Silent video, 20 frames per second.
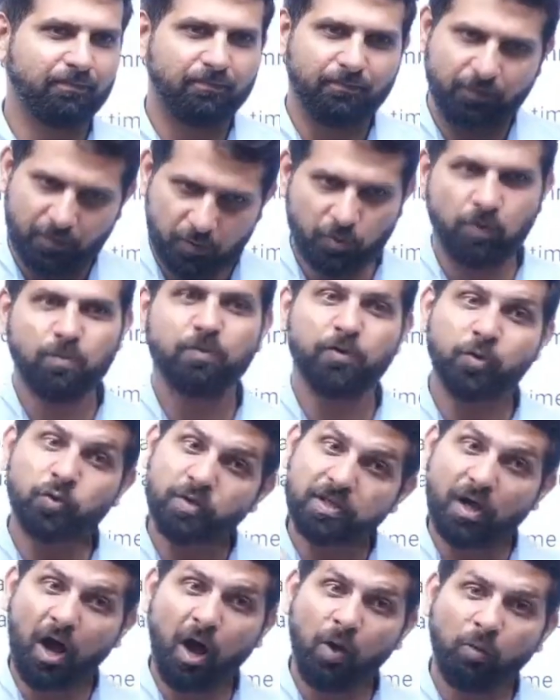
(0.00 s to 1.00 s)
So you see
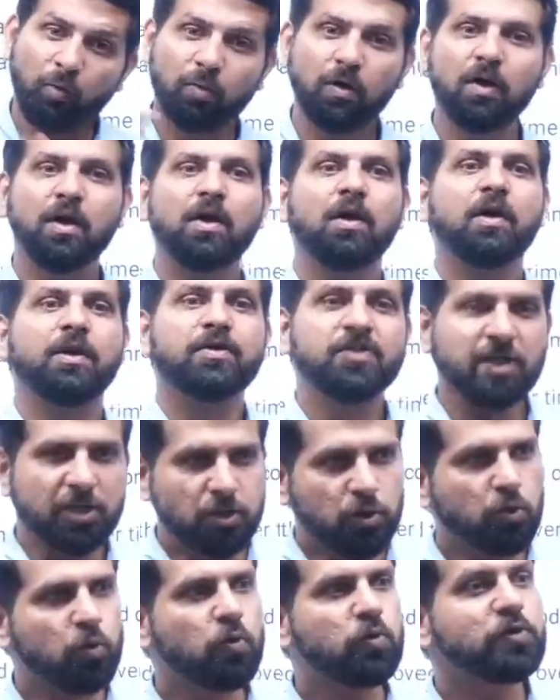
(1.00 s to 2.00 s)
how,
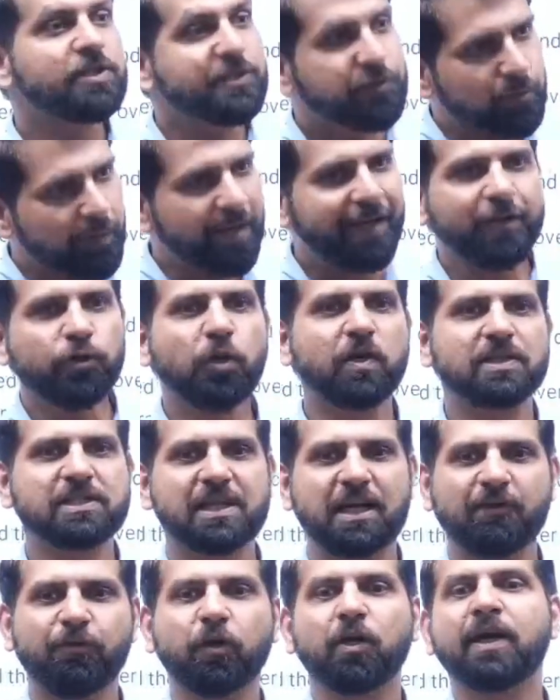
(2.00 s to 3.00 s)
just to situate
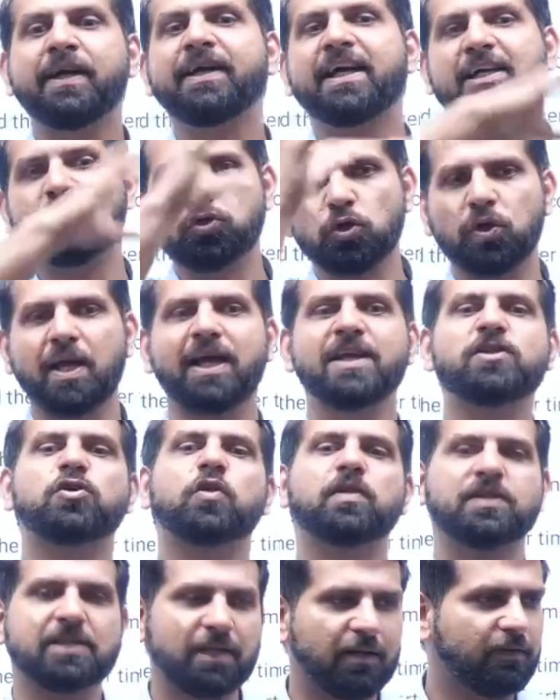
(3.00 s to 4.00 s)
yourself or contextualize
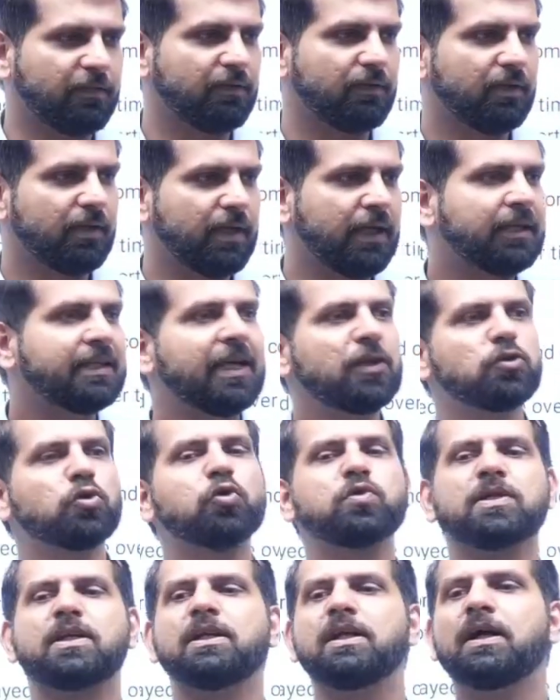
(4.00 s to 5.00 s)
yourself in that
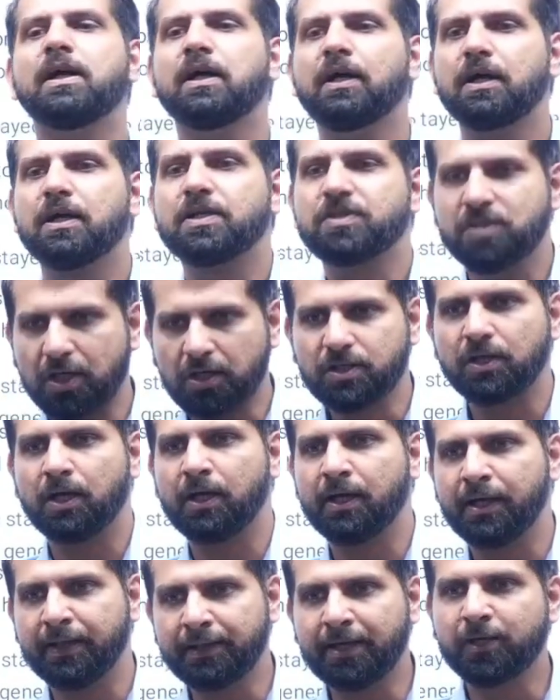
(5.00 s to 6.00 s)
social structure,
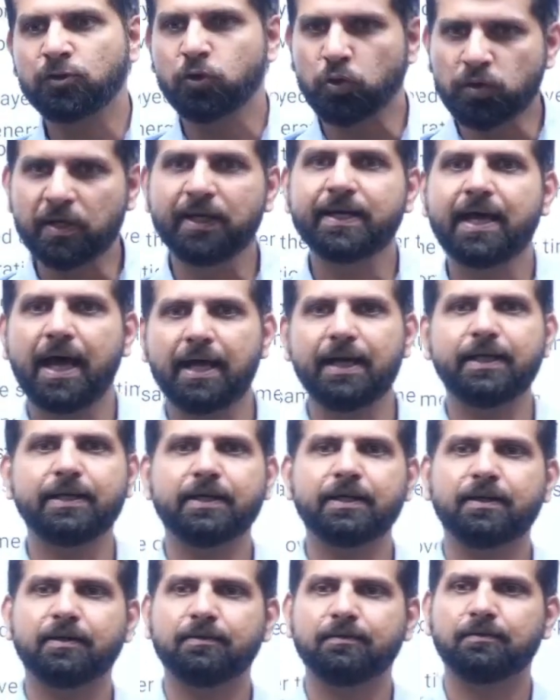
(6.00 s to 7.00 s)
in that social reality,
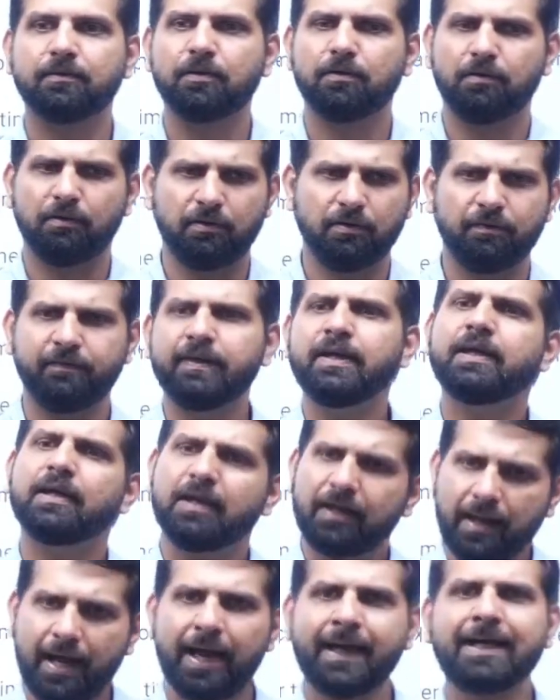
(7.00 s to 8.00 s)
we
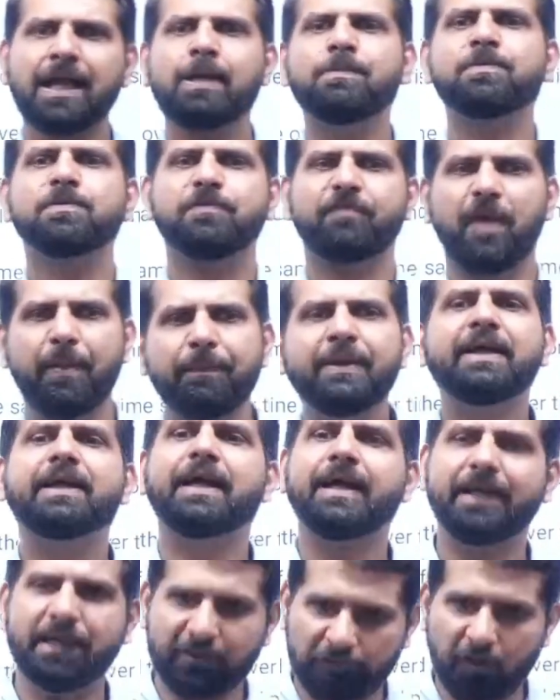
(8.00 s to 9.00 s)
at times
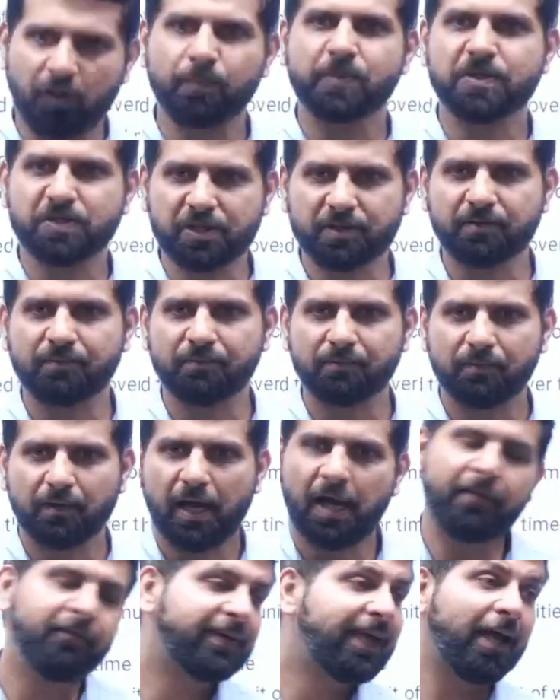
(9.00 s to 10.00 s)
fabricate information
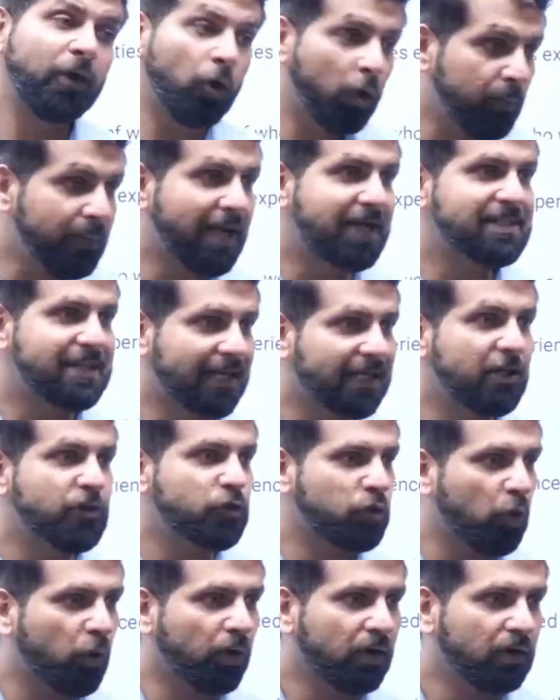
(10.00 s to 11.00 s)
and we cannot be exactly
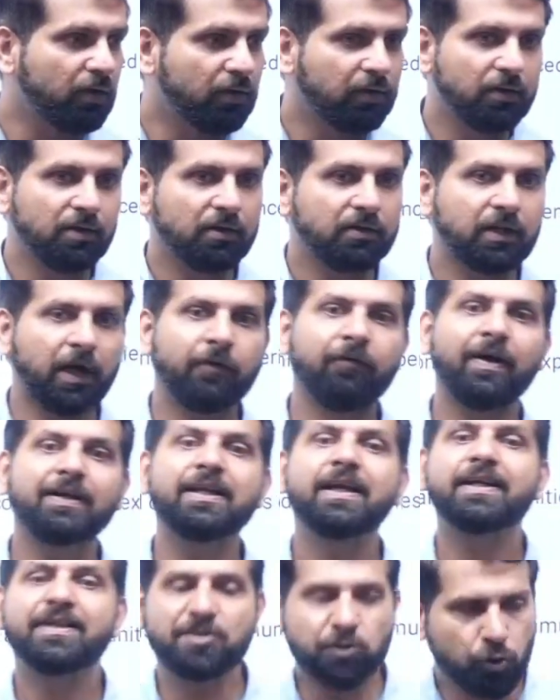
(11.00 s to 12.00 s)
sure that whether
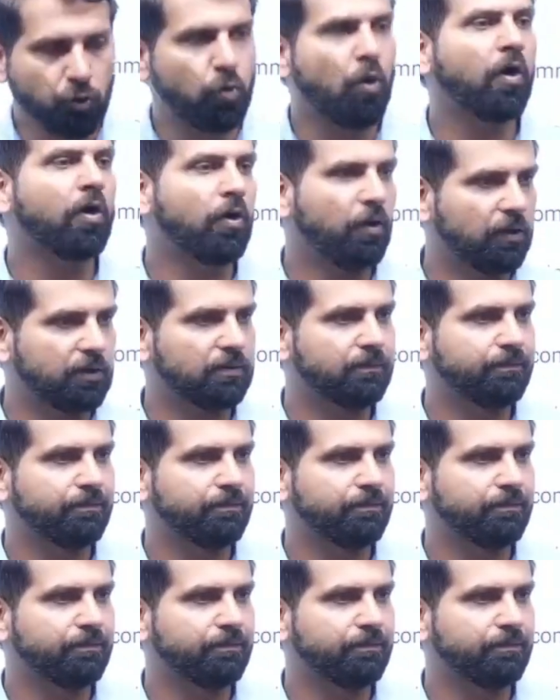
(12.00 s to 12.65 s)
it is true or not.